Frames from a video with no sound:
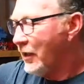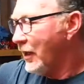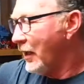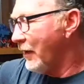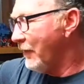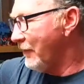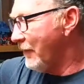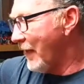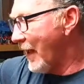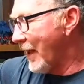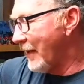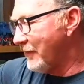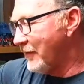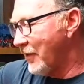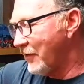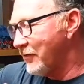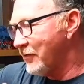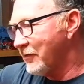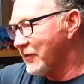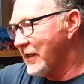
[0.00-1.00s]
And that
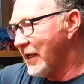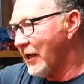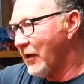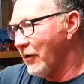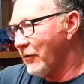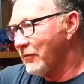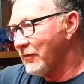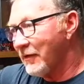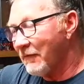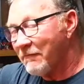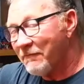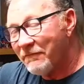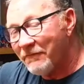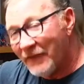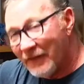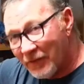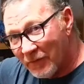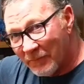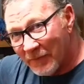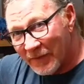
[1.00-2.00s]
doesn't count the
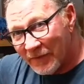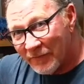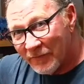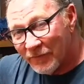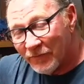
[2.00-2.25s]
filaments,